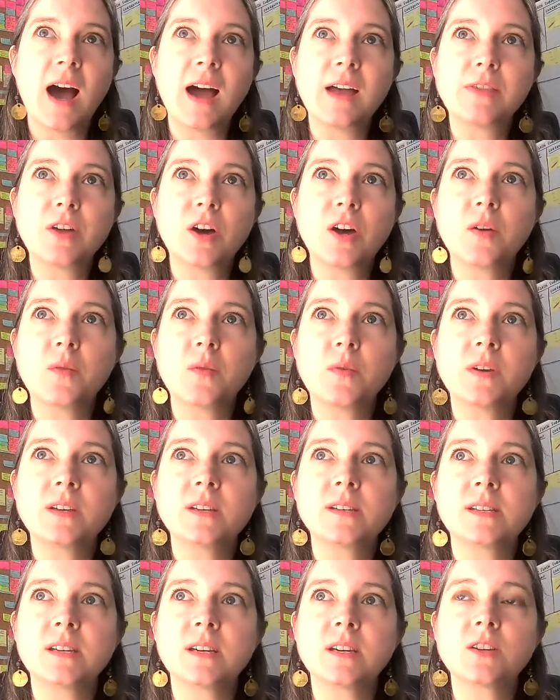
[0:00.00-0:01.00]
I thought it
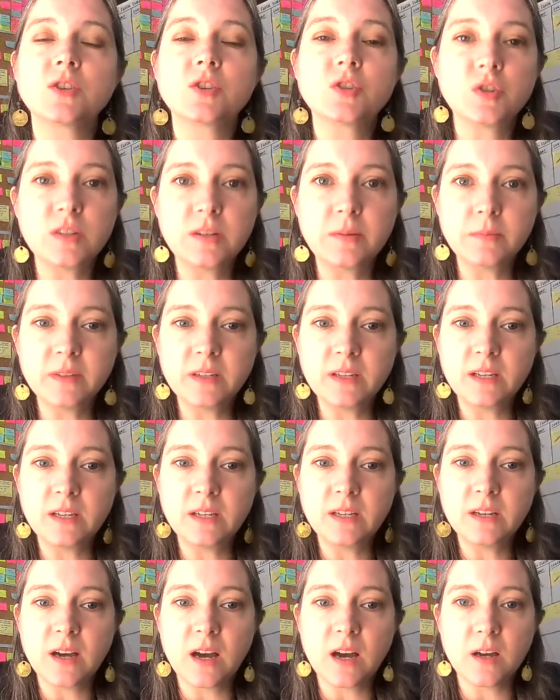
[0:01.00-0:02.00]
was
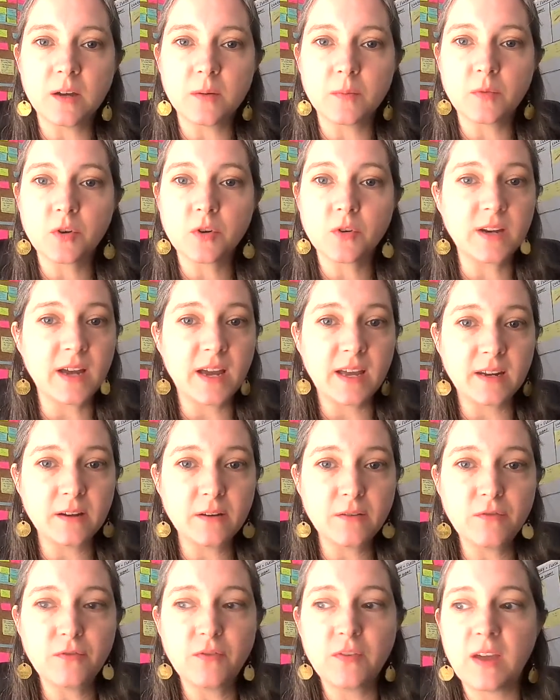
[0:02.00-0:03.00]
extremely
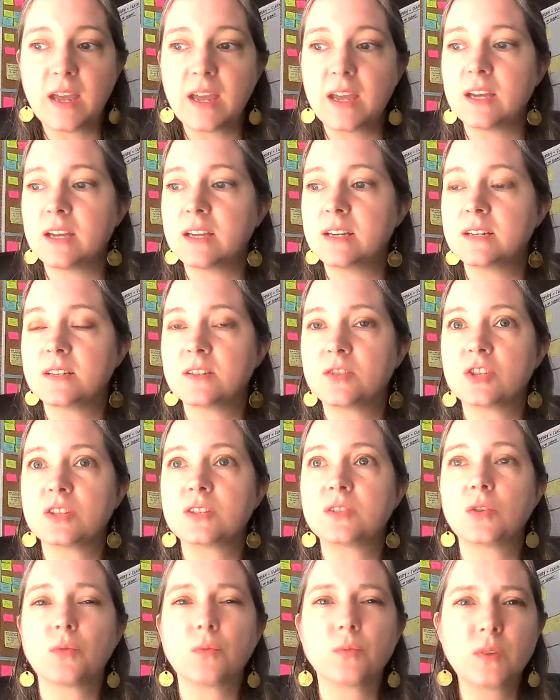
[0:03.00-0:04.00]
creative and
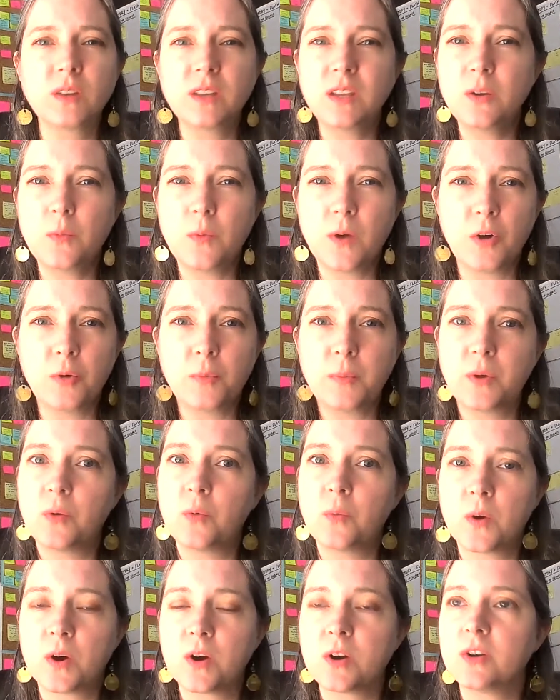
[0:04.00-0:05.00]
just a really
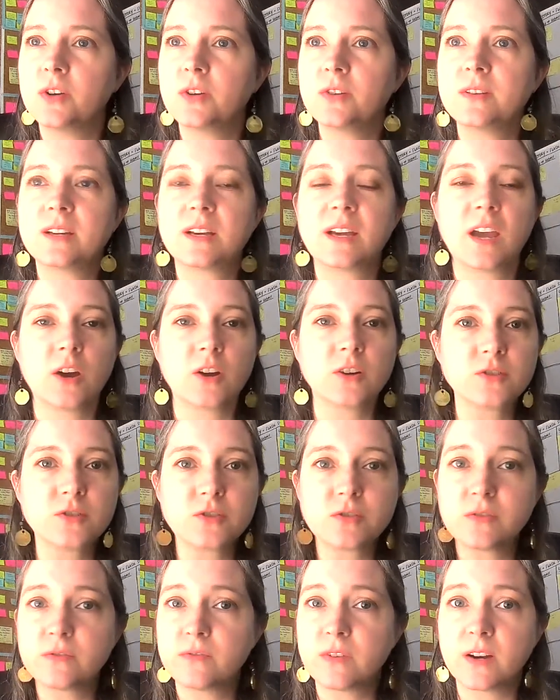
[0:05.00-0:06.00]
well-built world. The
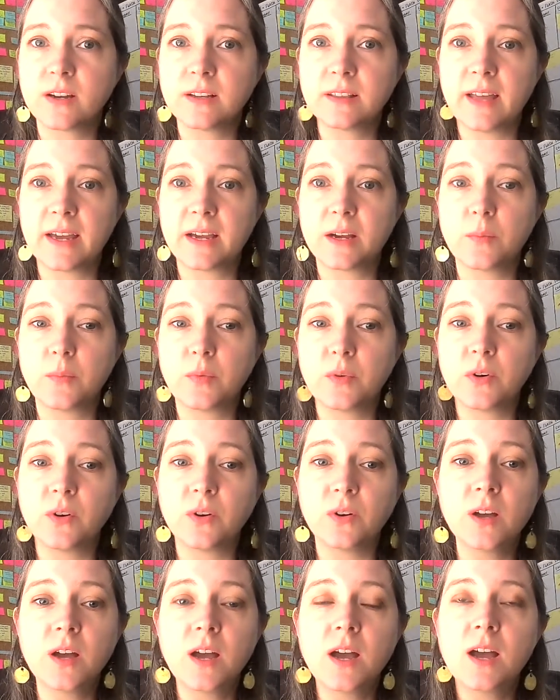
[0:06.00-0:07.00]
characters are very
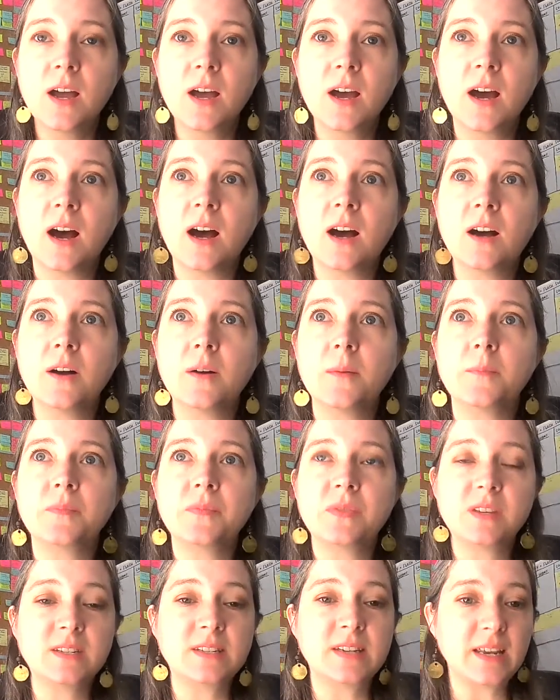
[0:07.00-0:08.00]
likable.
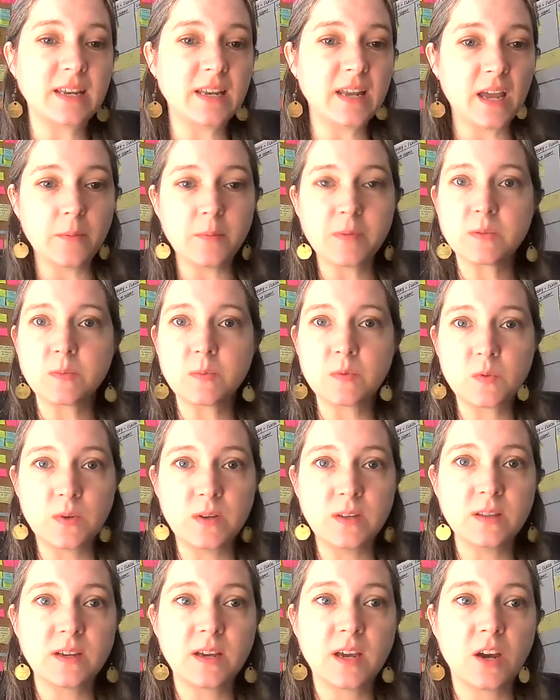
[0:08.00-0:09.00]
The dynamics
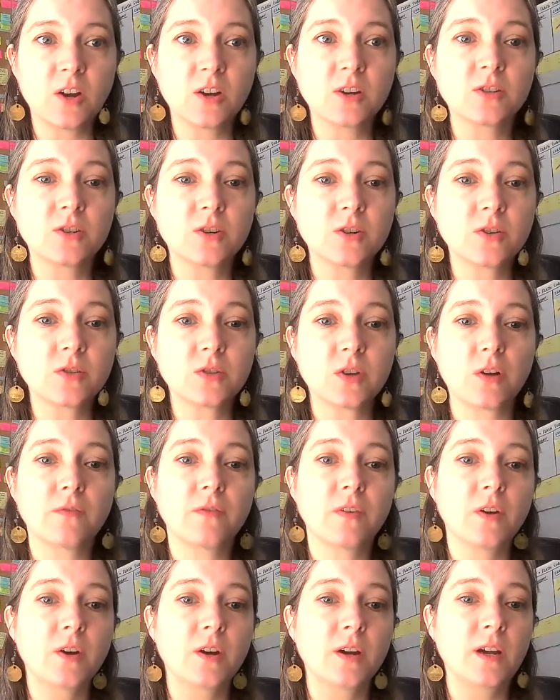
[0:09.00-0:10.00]
between the characters are
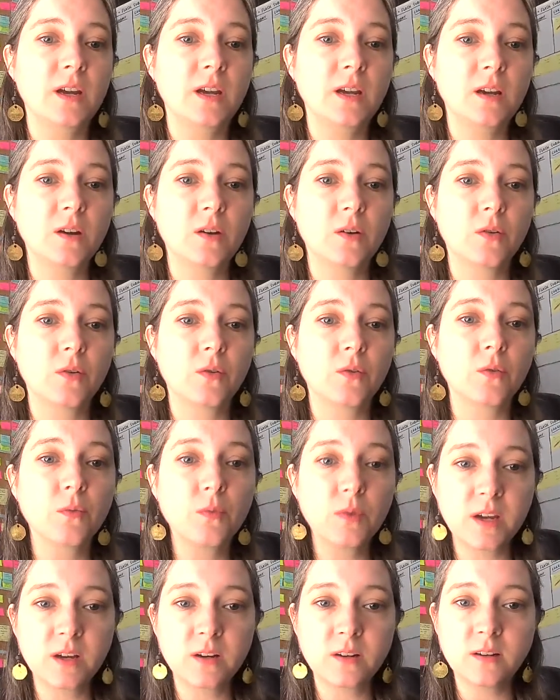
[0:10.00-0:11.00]
very
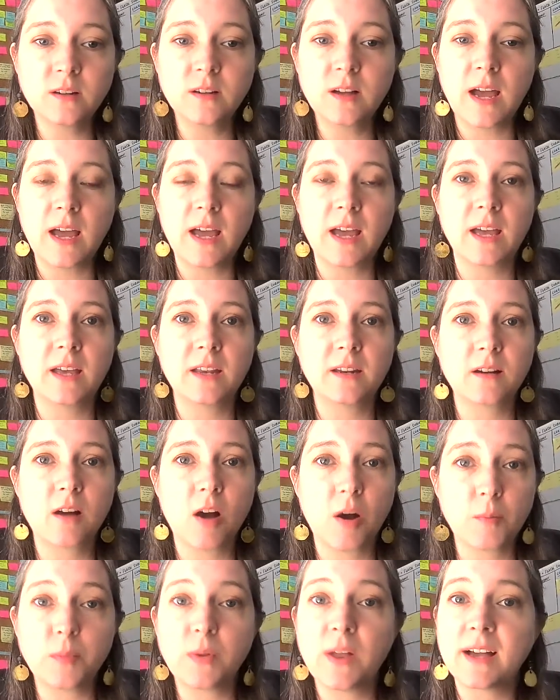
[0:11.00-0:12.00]
real and
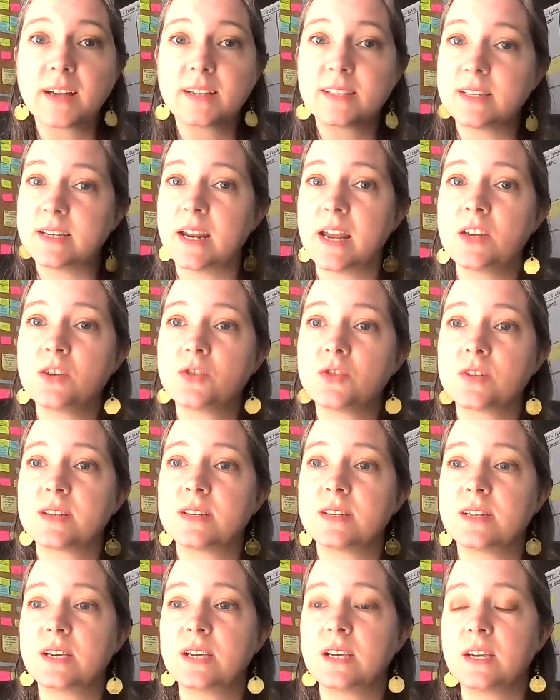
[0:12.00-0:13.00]
complex and
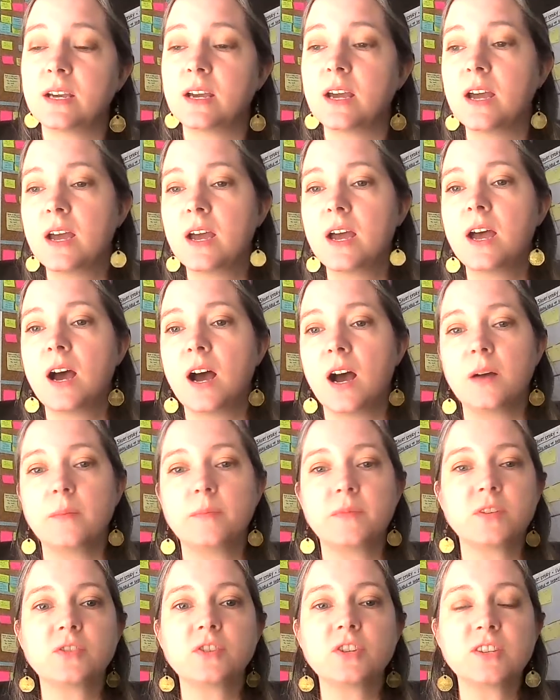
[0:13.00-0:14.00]
interesting.
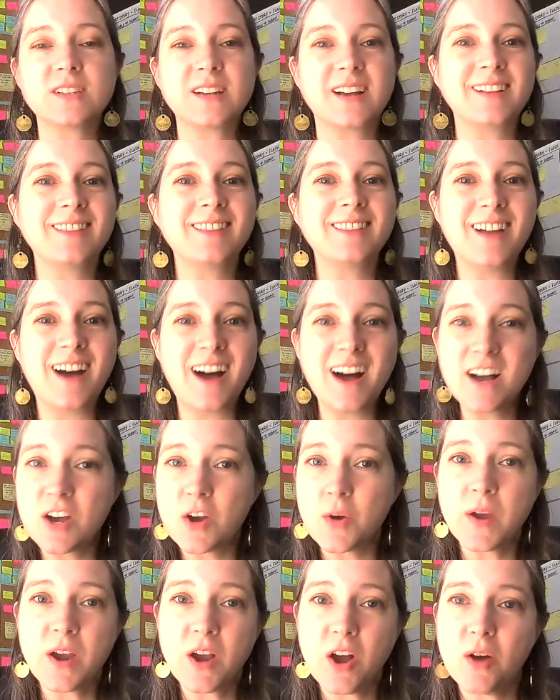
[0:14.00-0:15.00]
There's just a
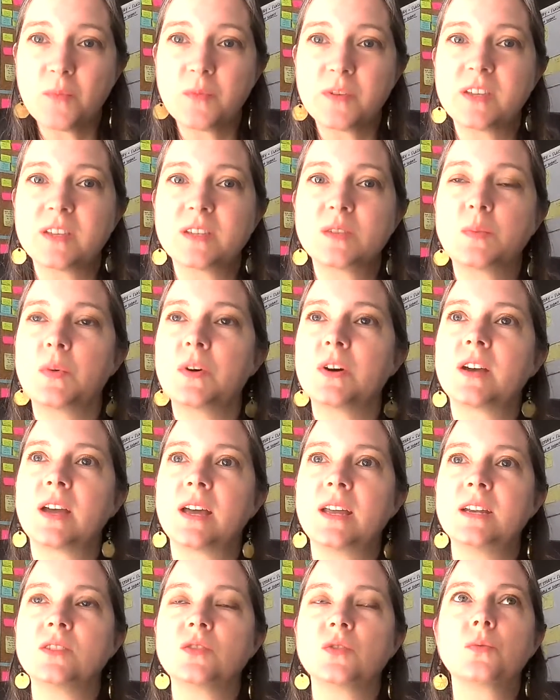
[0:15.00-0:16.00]
lot going on with this book,
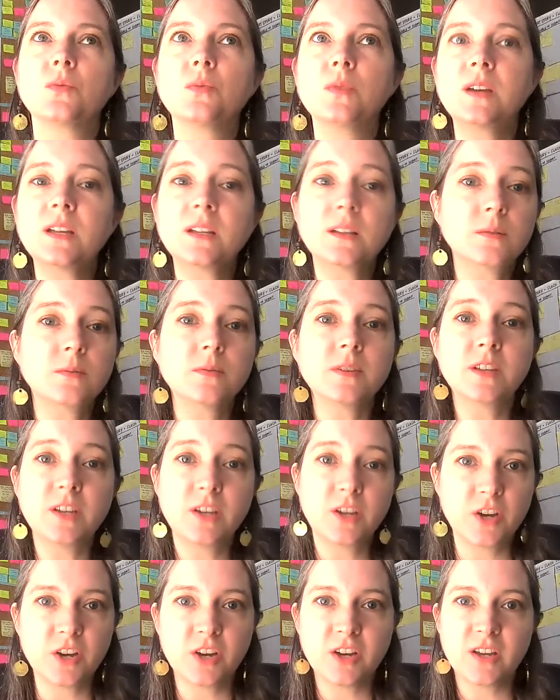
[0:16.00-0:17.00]
and it's a really,
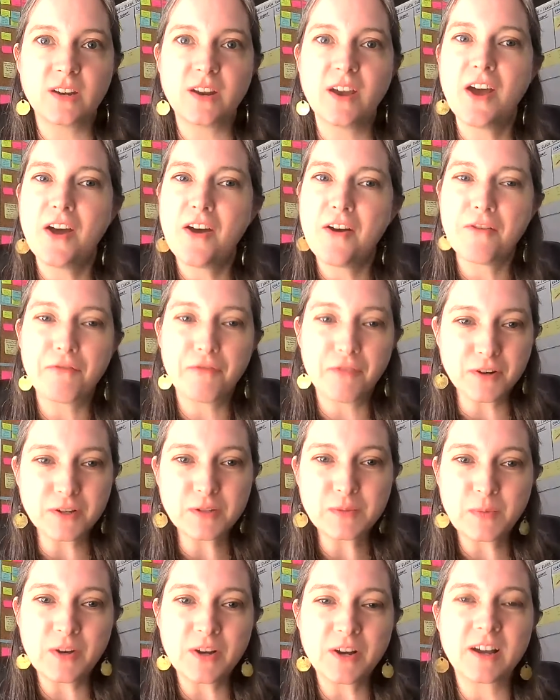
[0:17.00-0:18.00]
really good
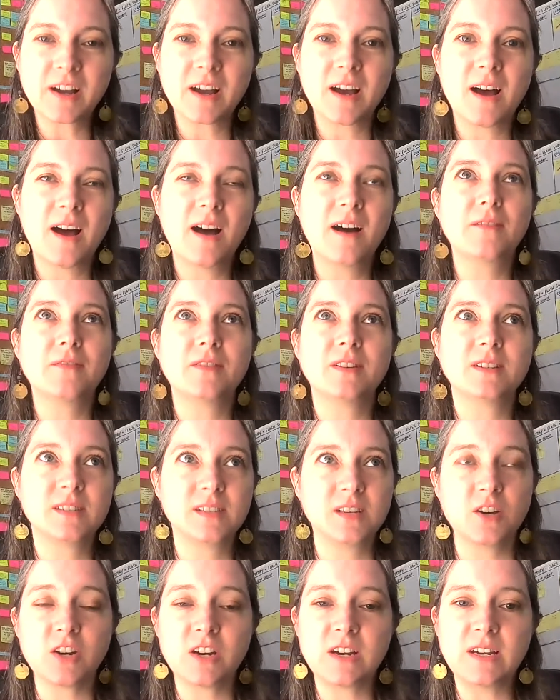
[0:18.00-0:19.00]
first book of a
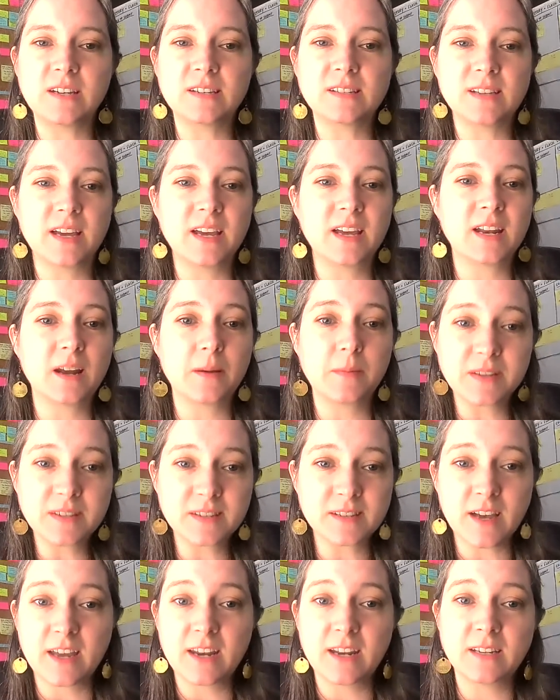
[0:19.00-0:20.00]
series, and I'm
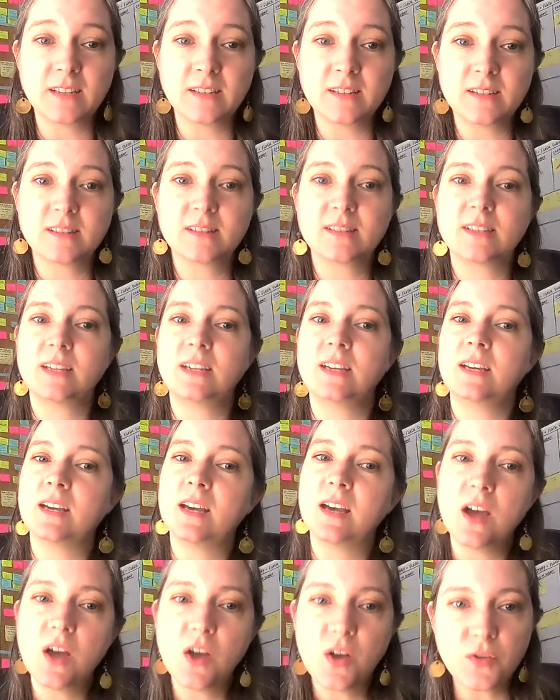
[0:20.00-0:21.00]
excited to
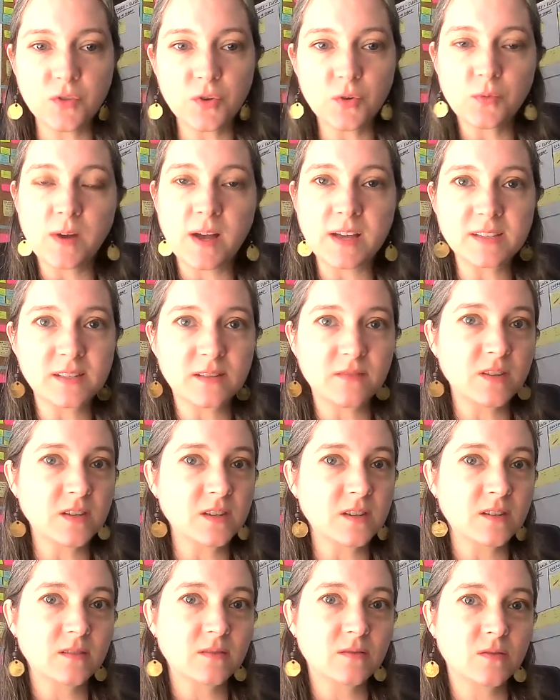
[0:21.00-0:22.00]
see the rest of
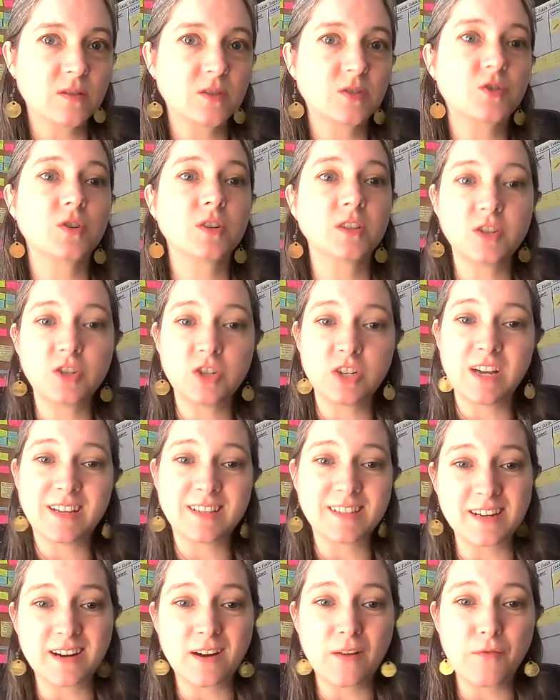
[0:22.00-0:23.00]
the trilogy
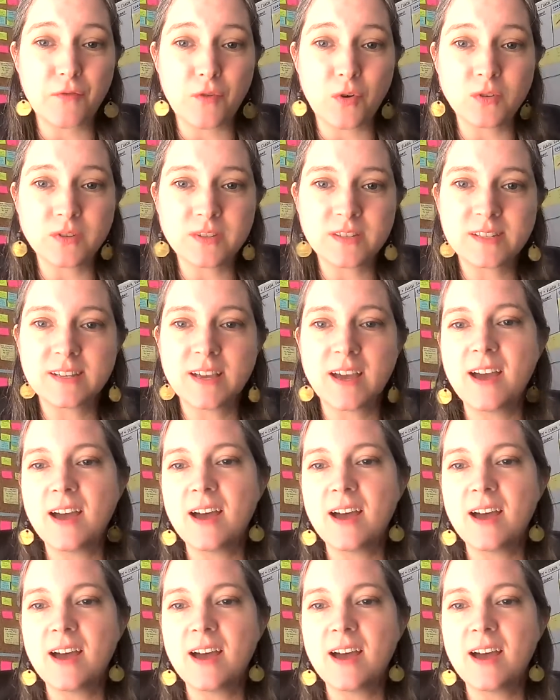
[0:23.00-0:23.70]
as it unfolds.